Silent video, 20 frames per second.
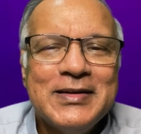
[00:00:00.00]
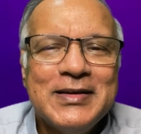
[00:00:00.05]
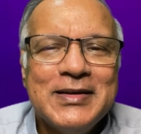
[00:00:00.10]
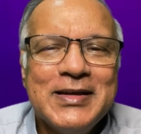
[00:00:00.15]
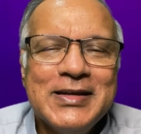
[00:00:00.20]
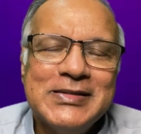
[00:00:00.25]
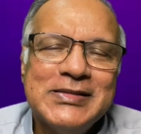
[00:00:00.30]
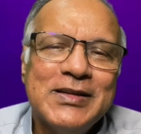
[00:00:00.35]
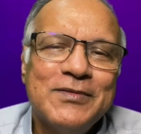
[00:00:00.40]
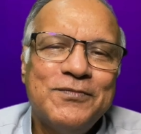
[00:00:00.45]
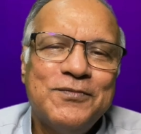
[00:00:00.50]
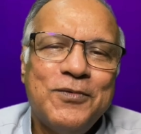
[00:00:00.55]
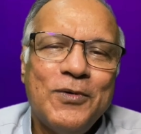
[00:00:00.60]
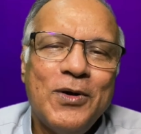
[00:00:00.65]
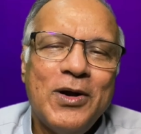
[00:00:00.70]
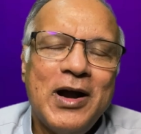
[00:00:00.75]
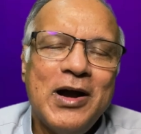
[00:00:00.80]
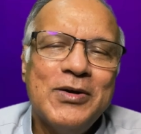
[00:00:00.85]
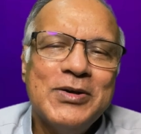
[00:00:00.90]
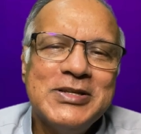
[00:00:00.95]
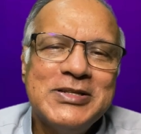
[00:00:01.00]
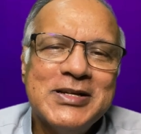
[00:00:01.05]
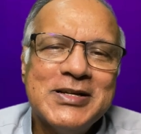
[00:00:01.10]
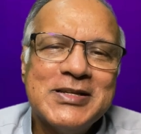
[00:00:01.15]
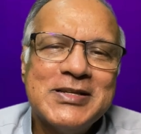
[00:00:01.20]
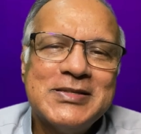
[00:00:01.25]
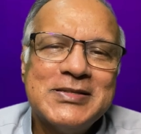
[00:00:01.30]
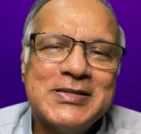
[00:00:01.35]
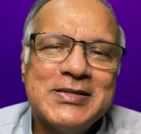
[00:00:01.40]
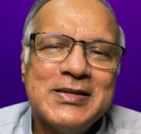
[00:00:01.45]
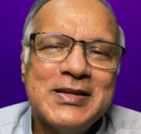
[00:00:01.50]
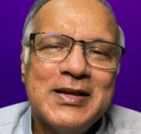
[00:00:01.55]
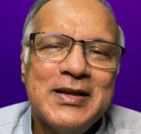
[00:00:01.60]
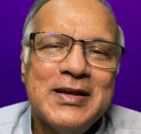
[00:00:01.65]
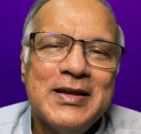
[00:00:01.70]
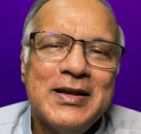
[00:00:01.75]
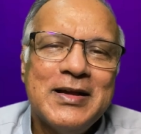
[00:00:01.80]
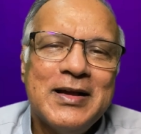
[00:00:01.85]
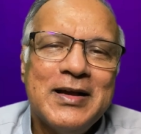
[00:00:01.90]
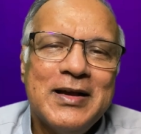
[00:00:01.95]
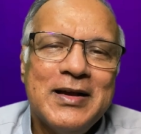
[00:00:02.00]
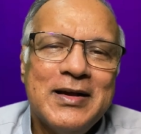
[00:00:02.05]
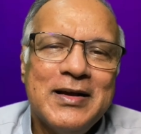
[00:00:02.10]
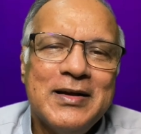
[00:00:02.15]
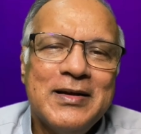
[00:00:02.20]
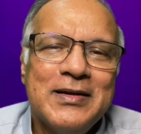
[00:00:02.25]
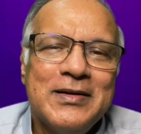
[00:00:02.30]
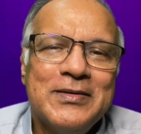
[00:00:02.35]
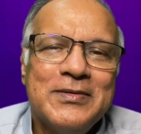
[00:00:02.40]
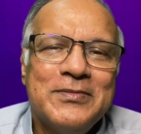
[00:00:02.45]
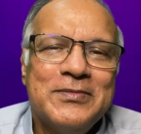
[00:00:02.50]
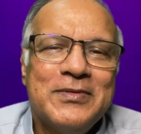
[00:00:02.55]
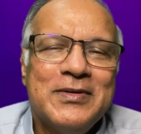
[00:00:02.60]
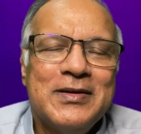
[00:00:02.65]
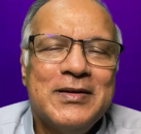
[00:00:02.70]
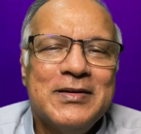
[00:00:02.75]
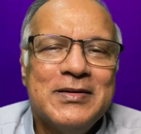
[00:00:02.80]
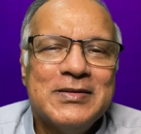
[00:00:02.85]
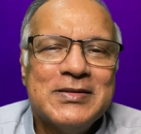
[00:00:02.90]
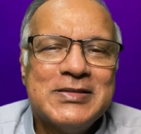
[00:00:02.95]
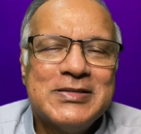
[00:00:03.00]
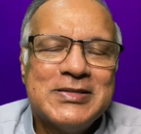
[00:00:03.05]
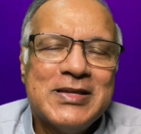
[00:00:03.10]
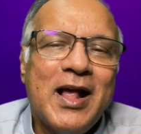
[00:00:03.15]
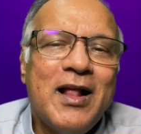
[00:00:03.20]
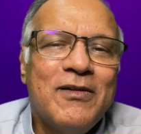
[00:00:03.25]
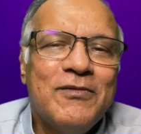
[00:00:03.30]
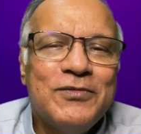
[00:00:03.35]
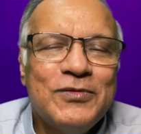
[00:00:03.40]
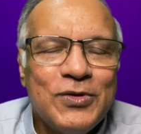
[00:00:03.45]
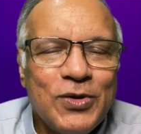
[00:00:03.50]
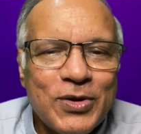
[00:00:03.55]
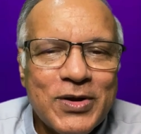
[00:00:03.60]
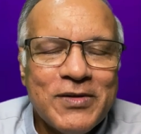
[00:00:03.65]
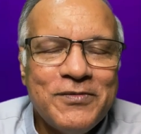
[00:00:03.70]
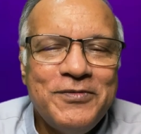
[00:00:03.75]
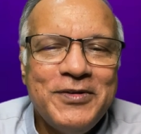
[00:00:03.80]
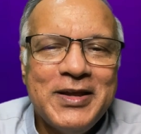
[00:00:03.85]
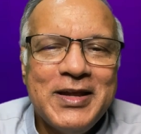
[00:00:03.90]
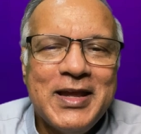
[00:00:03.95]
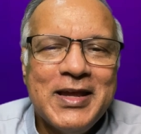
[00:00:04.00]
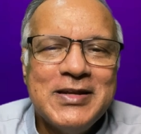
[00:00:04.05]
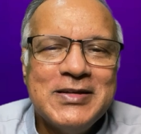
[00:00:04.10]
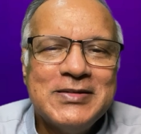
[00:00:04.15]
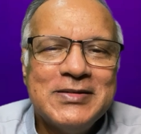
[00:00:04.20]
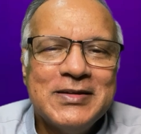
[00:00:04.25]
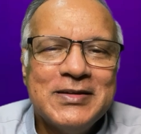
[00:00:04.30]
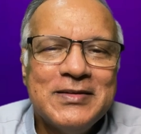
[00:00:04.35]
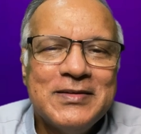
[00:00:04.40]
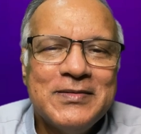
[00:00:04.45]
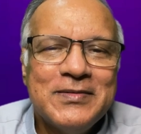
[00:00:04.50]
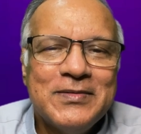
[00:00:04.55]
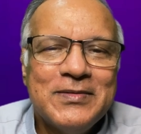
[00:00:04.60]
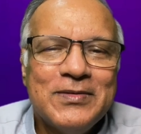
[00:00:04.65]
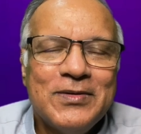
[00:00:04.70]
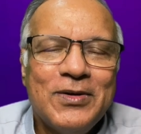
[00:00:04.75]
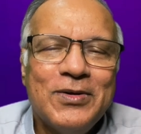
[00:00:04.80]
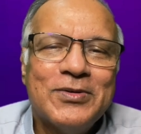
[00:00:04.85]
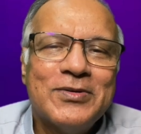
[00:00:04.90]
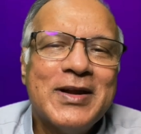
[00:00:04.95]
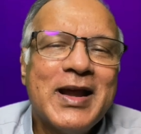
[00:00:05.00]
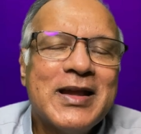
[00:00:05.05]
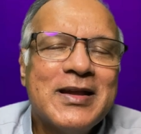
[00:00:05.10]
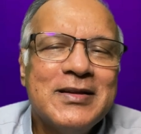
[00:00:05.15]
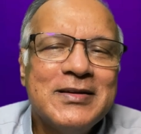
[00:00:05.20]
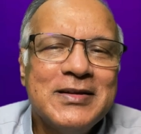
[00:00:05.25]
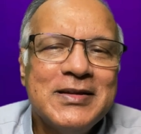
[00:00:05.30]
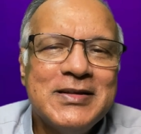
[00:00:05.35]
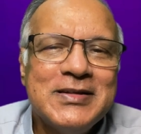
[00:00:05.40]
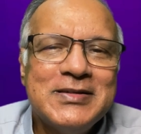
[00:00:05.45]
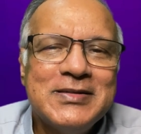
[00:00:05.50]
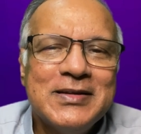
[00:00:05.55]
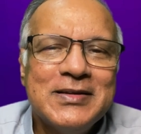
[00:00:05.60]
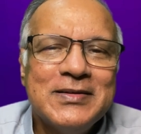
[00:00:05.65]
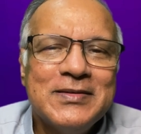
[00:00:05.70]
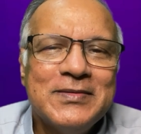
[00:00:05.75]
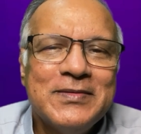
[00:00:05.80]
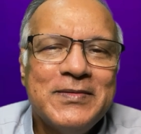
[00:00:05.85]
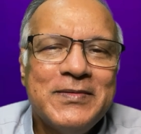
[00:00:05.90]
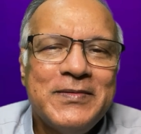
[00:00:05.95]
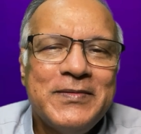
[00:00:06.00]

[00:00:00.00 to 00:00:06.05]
Is it for our just self-glorification or recognition?